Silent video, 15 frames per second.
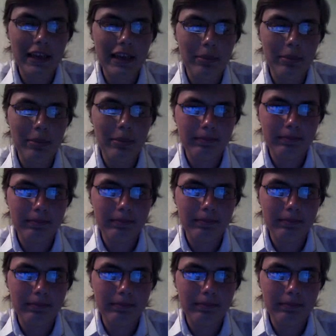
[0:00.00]

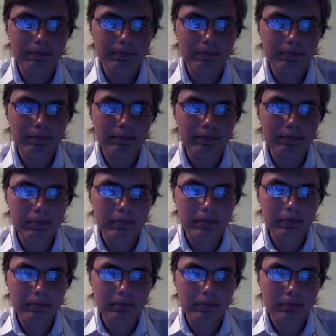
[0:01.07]

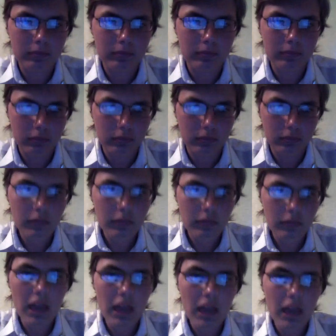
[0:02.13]

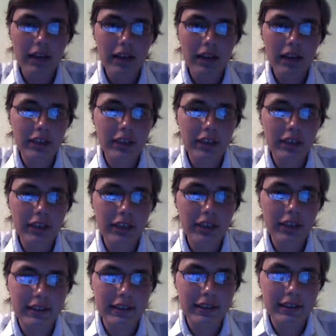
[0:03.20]

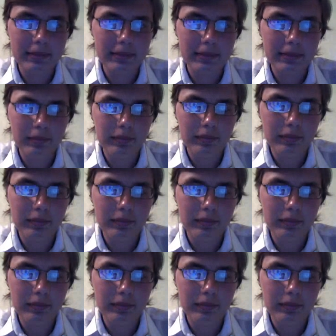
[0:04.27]
(silence)